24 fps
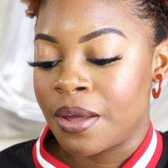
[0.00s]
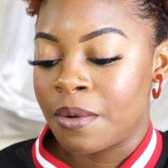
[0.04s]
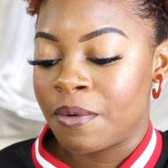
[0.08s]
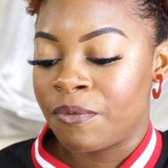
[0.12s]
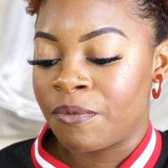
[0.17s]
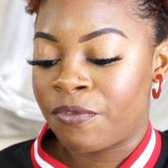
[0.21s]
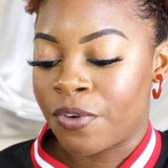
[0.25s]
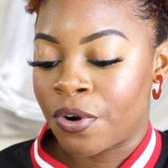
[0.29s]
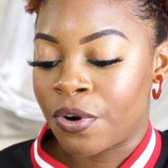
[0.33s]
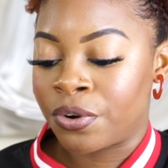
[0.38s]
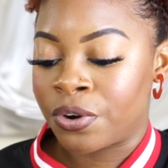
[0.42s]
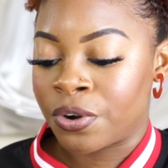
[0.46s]

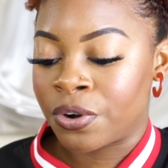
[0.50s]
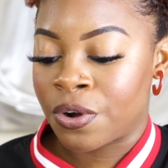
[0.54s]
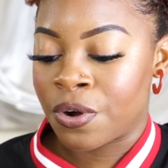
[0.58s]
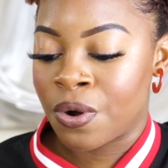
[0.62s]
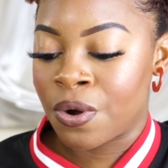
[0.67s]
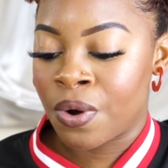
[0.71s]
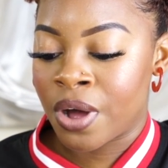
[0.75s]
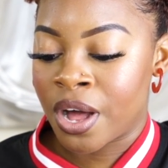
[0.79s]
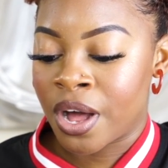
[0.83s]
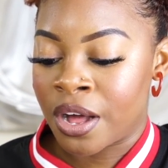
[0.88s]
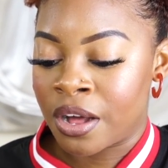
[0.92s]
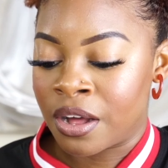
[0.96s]

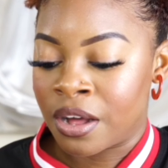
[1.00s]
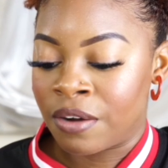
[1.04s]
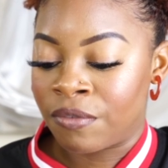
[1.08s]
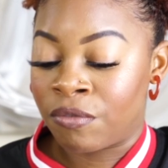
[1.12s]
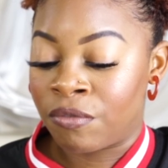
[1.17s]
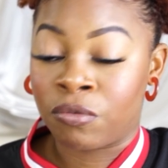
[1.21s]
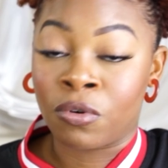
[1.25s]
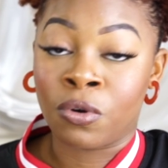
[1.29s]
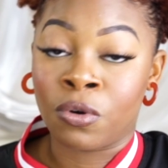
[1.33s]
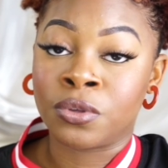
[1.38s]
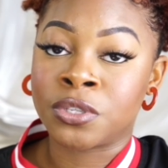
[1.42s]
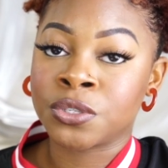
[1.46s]
photo of
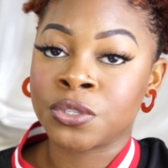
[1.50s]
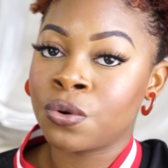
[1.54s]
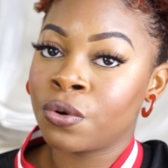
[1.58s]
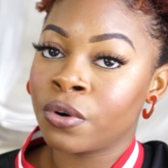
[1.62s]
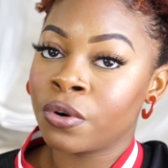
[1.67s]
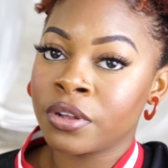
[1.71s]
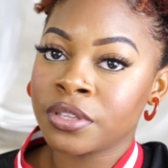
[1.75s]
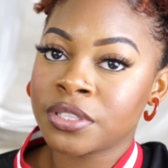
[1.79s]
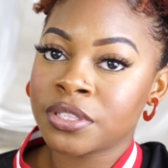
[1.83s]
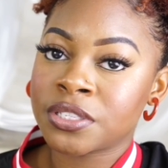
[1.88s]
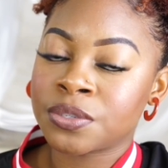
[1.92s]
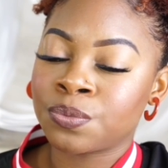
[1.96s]
rose
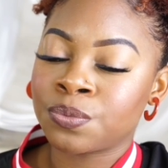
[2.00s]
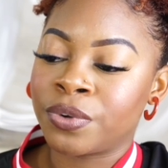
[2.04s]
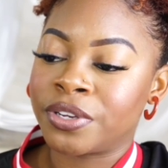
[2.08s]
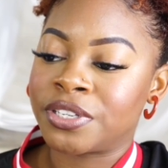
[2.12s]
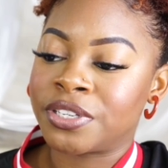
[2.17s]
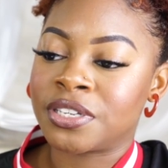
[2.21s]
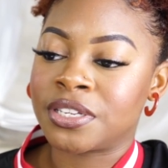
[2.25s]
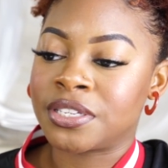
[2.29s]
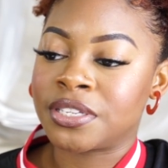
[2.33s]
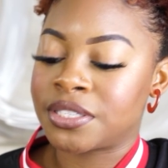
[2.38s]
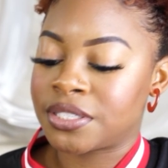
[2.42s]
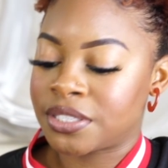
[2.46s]
quartz, which
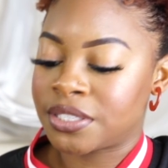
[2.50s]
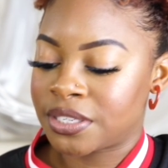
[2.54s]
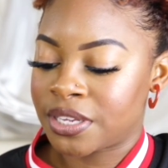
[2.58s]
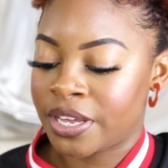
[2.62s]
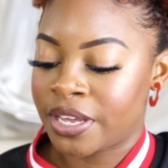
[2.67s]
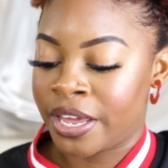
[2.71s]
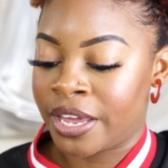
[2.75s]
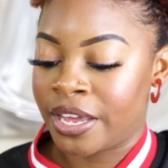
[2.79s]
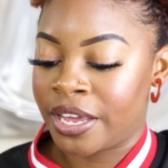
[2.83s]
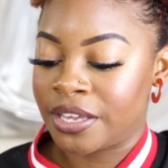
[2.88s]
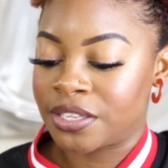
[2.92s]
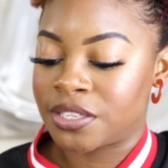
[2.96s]
is
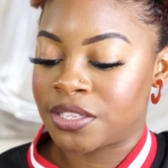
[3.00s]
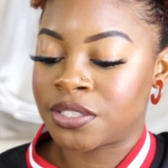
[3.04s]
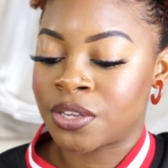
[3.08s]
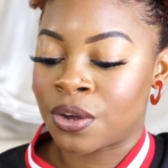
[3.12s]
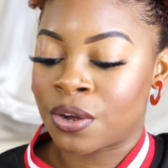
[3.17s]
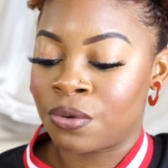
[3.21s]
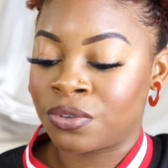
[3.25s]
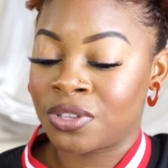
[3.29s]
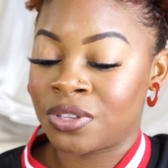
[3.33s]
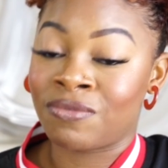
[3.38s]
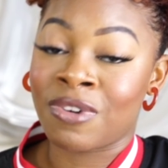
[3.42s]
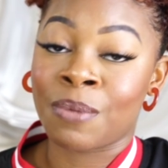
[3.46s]
a
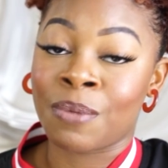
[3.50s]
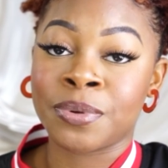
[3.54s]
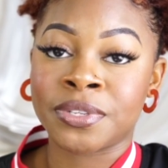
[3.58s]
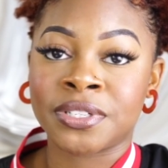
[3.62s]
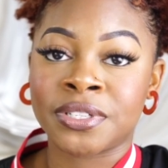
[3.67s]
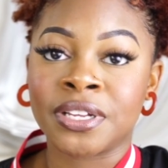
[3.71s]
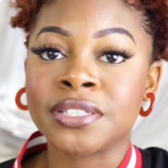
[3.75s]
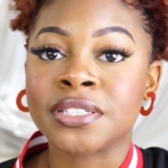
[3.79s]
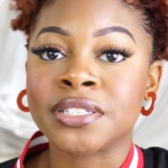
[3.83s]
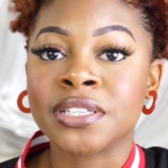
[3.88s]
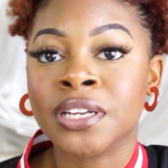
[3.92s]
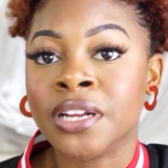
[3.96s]
stone that
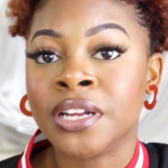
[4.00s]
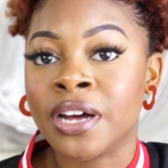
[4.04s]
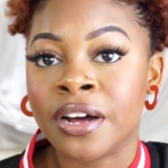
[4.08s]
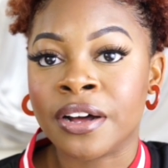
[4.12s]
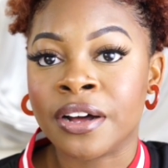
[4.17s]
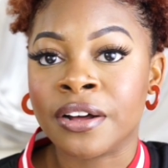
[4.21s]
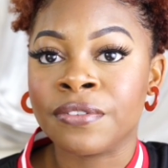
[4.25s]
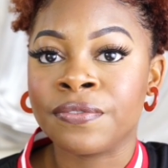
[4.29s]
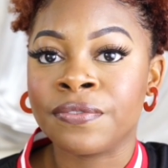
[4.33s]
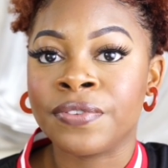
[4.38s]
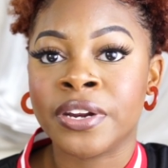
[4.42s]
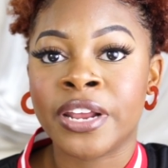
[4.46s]
represents
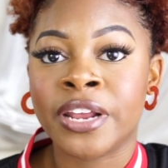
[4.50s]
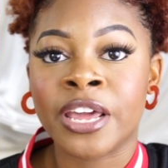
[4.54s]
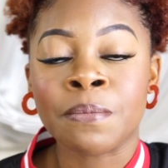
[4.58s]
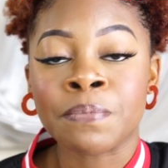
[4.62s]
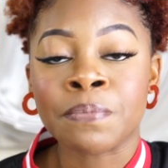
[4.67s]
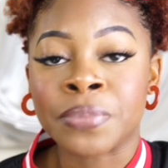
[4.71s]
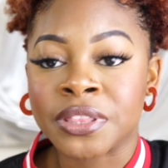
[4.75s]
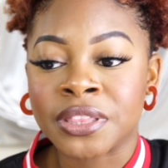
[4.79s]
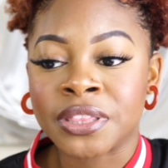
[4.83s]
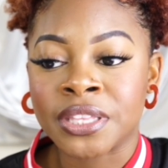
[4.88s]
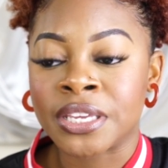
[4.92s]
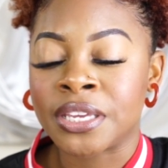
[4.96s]
love and
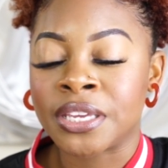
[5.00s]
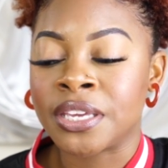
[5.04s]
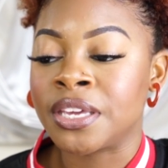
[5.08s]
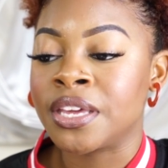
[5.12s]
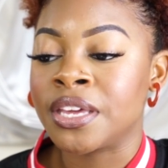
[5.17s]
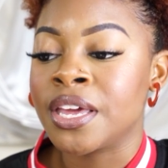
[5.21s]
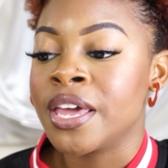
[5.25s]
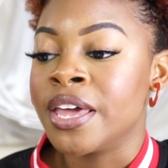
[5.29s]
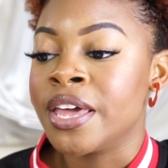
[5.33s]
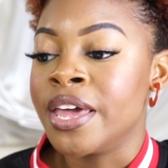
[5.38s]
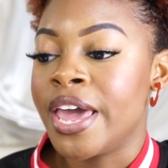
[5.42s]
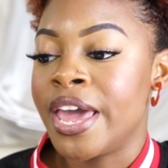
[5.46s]
empathy
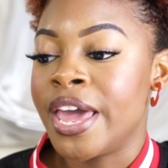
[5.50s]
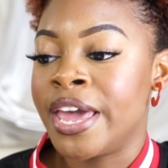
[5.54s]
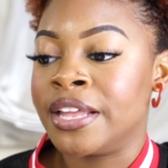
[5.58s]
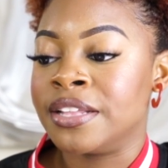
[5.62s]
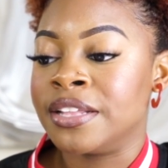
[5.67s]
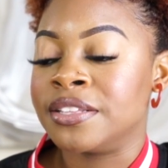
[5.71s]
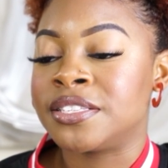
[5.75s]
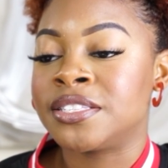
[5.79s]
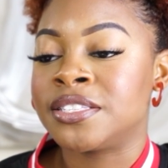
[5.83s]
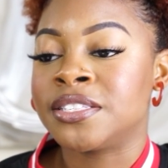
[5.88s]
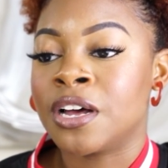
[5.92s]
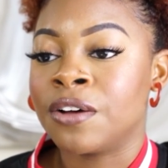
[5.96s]
and
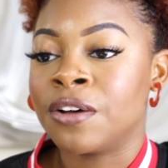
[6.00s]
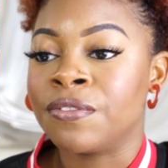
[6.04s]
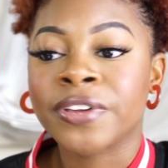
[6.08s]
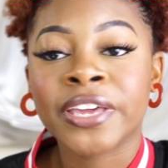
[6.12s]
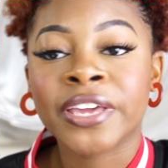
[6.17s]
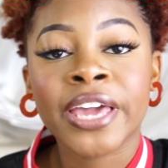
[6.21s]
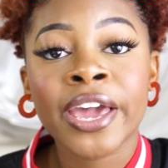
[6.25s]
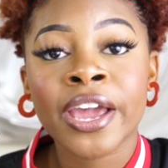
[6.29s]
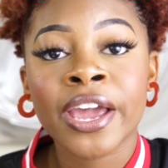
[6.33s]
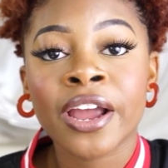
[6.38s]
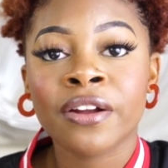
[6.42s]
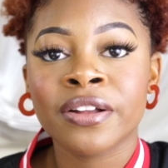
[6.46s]

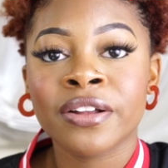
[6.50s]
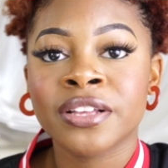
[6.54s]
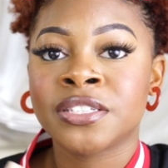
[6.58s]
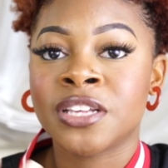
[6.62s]
self-care and